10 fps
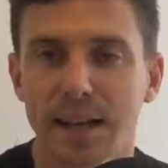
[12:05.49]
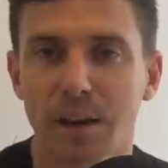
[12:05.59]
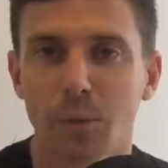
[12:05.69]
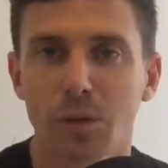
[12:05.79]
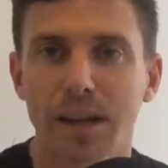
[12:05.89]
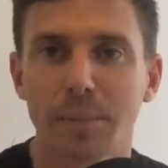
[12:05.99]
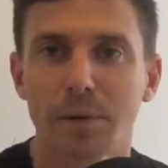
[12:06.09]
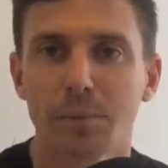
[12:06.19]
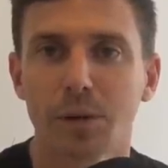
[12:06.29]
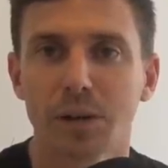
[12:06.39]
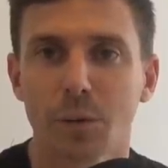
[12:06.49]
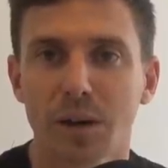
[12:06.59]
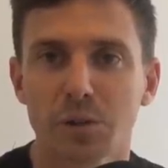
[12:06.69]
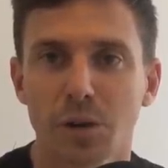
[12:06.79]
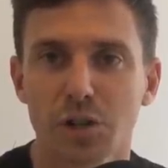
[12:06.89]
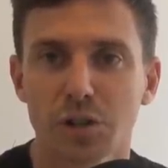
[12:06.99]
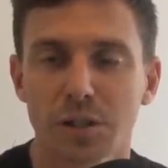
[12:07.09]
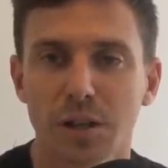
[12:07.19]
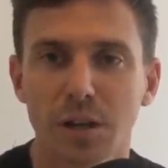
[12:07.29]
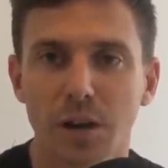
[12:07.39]
I'm more than happy to point you in the right
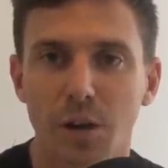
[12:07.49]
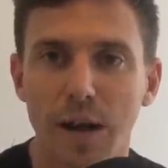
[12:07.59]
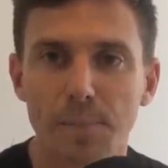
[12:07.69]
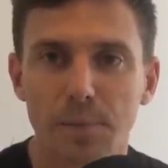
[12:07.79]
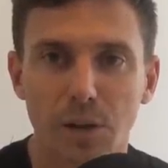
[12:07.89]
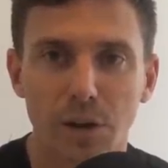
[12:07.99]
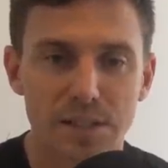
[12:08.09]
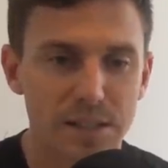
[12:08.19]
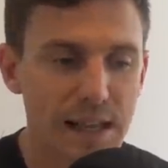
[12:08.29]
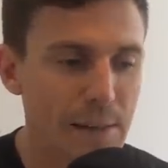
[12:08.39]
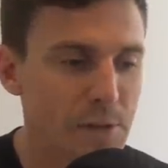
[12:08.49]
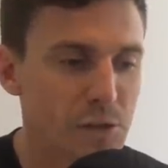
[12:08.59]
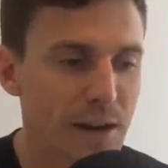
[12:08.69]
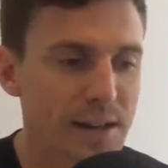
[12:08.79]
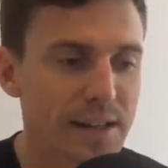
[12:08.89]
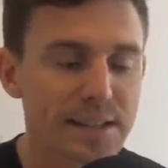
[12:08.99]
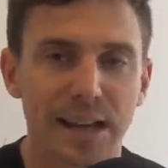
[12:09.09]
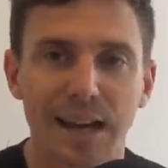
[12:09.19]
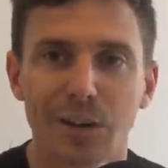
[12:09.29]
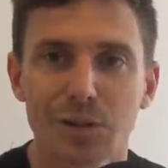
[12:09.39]
direction. All right, guys, happy training and
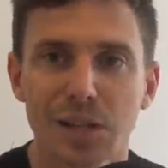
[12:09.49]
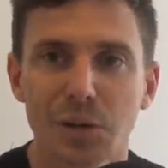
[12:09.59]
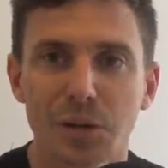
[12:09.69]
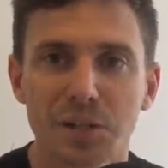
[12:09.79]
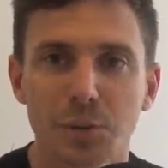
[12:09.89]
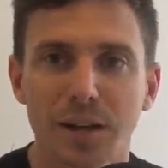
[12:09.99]
I'll see you all next